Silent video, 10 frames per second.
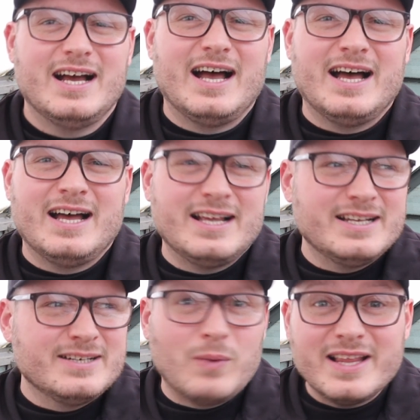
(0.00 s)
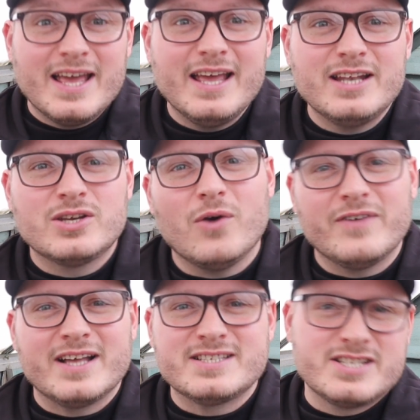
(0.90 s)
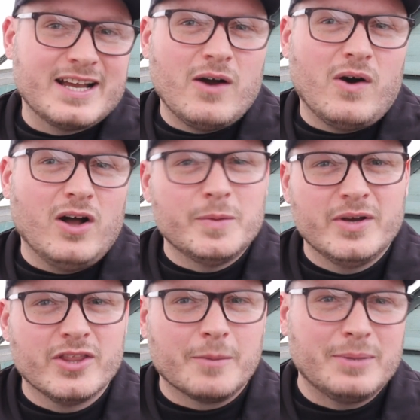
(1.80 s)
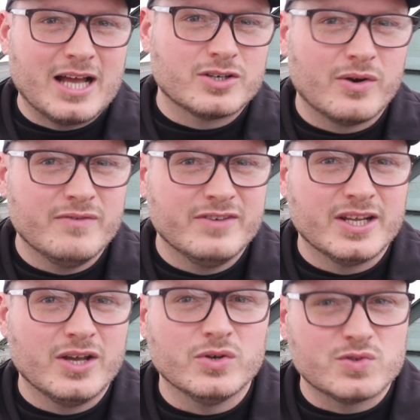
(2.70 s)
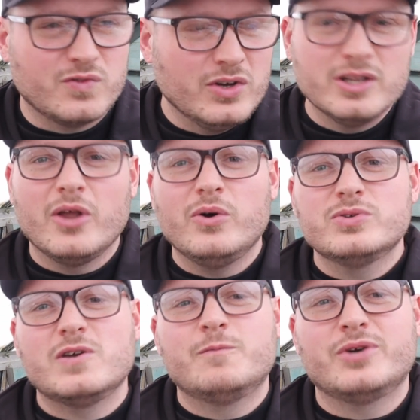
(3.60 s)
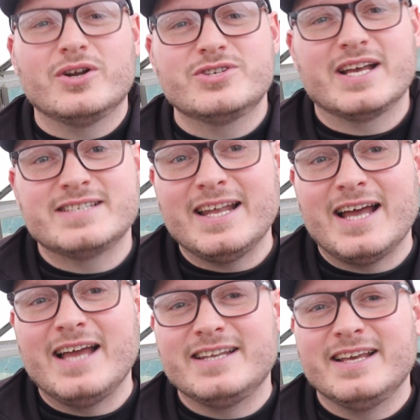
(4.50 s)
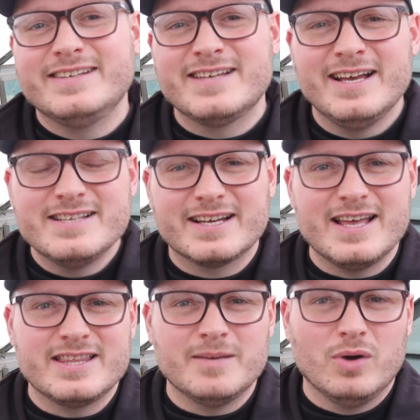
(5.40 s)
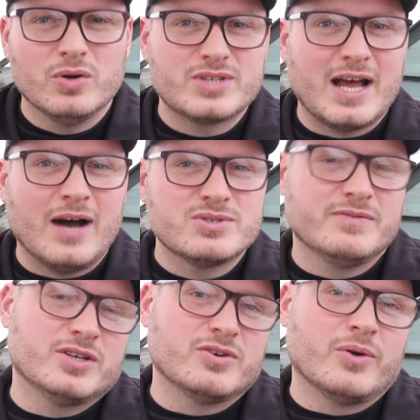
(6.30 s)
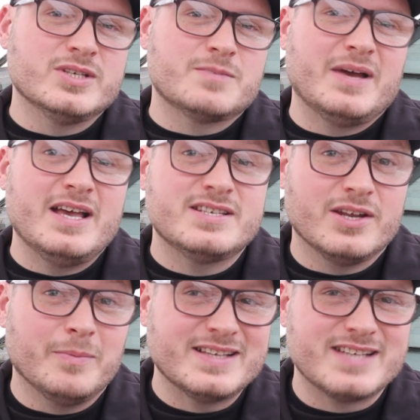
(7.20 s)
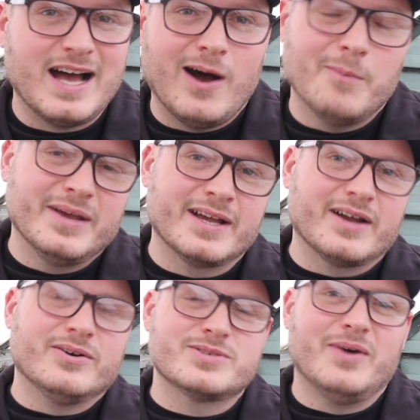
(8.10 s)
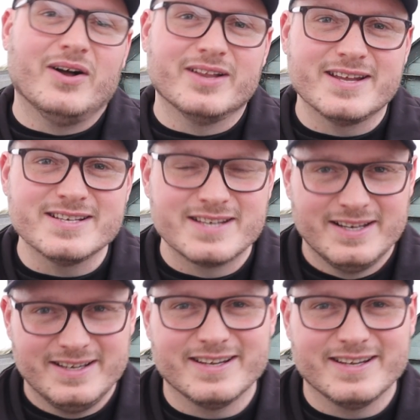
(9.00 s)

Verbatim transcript: And while you're here, don't forget to check out all my other plant growing videos for loads of projects and ideas to get the most out of your growing space, no matter how big or small it is.